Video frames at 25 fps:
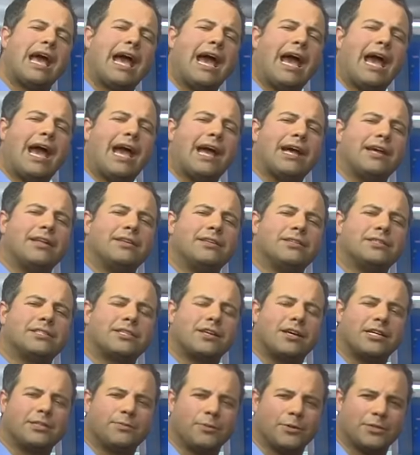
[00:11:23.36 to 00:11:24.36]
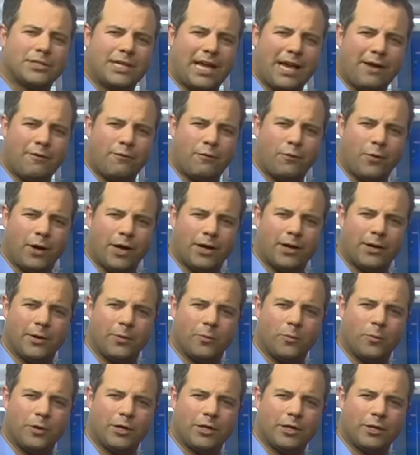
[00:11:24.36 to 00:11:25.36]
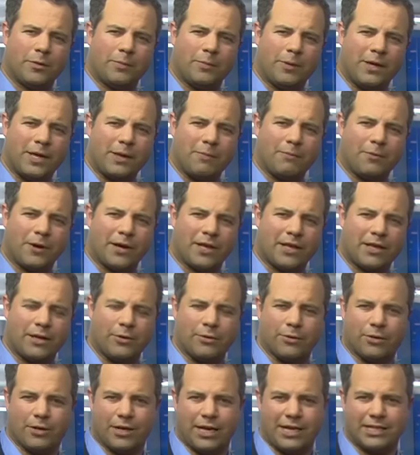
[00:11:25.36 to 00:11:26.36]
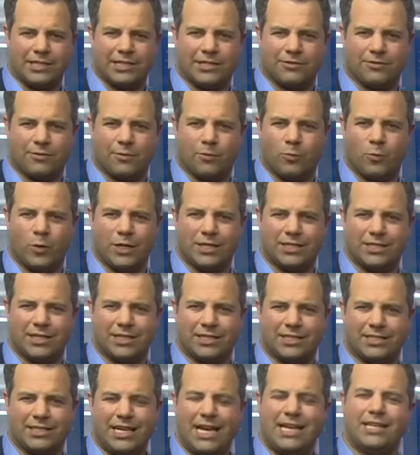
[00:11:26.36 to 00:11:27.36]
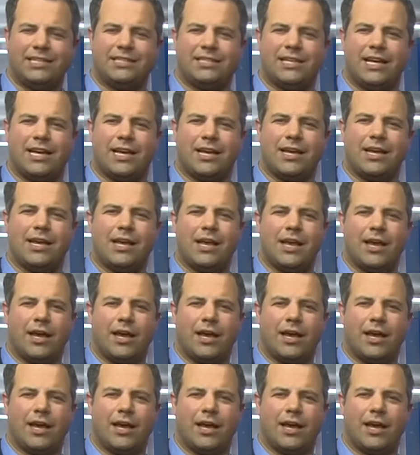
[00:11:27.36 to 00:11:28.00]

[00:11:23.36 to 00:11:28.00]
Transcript: And Sky Sports F1 will be bringing you all the latest from winter testing